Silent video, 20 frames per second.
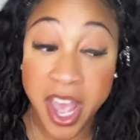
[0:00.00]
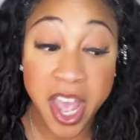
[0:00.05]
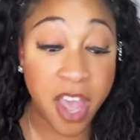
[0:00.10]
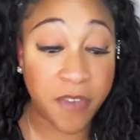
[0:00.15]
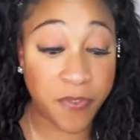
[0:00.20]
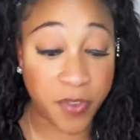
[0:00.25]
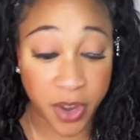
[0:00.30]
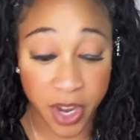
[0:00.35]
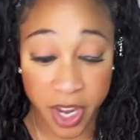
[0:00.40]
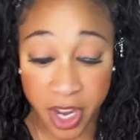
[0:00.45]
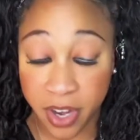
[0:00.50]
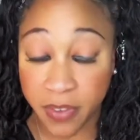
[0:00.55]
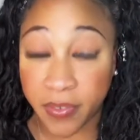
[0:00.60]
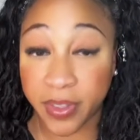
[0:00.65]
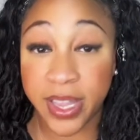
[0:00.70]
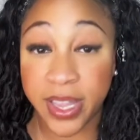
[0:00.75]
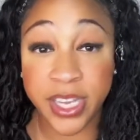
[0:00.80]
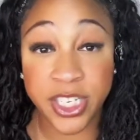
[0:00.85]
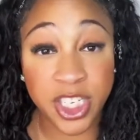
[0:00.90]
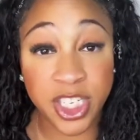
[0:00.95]
if you're in a
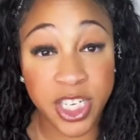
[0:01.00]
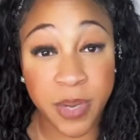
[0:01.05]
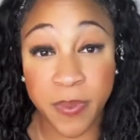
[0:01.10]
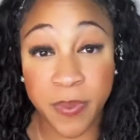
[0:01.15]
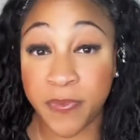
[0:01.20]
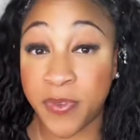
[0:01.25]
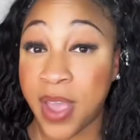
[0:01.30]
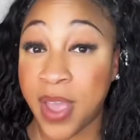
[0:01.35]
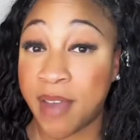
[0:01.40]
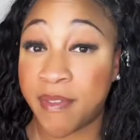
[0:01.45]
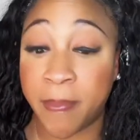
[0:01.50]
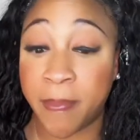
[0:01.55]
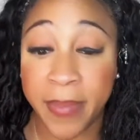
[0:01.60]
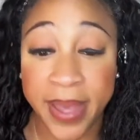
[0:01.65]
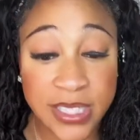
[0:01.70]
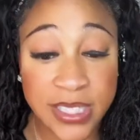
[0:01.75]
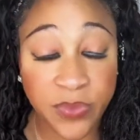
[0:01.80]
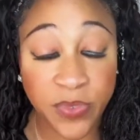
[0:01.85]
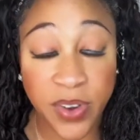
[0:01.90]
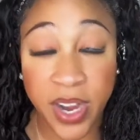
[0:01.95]
relationship, if you have a
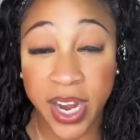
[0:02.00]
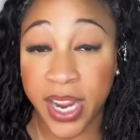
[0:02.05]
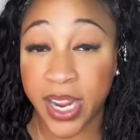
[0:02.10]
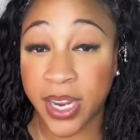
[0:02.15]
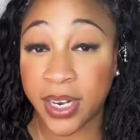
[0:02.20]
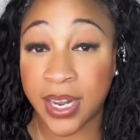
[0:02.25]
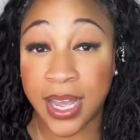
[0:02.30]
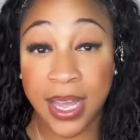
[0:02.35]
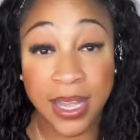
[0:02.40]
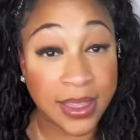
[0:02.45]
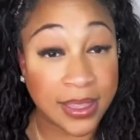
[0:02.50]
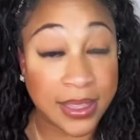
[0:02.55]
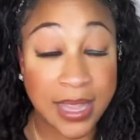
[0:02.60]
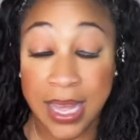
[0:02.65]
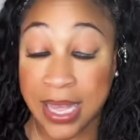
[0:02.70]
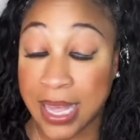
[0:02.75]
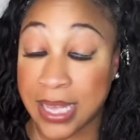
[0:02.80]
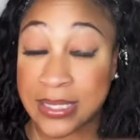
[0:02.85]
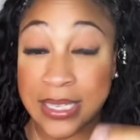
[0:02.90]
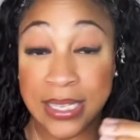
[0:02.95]
best friend, and
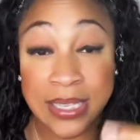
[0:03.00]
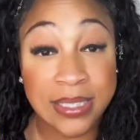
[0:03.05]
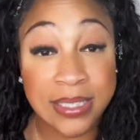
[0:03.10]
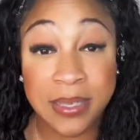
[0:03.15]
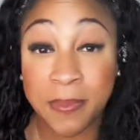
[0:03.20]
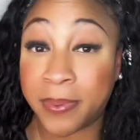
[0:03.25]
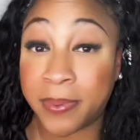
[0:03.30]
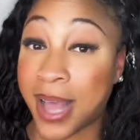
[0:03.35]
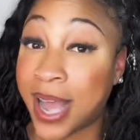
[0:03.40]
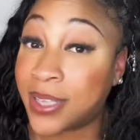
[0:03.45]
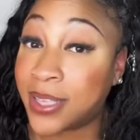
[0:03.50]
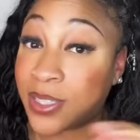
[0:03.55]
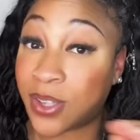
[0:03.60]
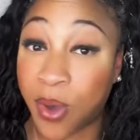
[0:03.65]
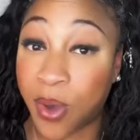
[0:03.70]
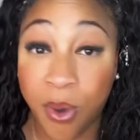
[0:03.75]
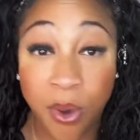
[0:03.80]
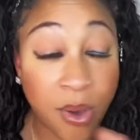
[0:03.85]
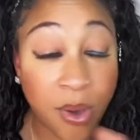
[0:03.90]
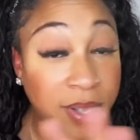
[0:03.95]
like I said, this applies to
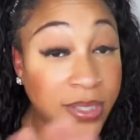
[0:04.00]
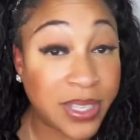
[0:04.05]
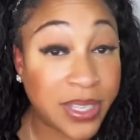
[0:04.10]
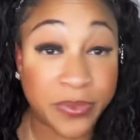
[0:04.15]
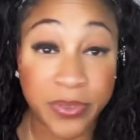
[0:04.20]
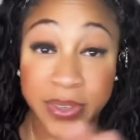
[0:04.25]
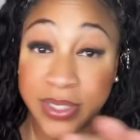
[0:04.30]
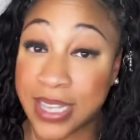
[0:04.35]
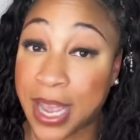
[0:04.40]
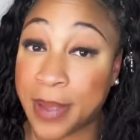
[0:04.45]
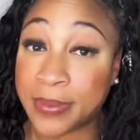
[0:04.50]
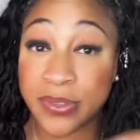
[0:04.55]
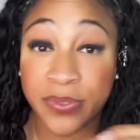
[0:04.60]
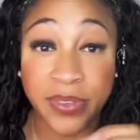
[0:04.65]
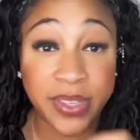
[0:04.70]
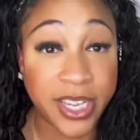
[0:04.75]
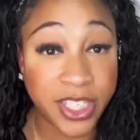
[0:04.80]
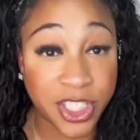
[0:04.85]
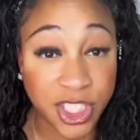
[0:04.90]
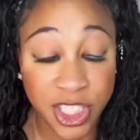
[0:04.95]
all different types of
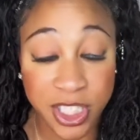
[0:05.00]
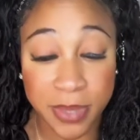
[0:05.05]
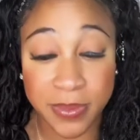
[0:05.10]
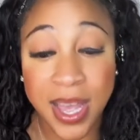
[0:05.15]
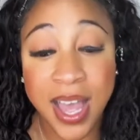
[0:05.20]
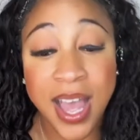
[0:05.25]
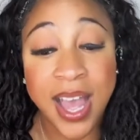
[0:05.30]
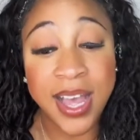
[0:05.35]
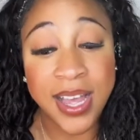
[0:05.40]
relationships,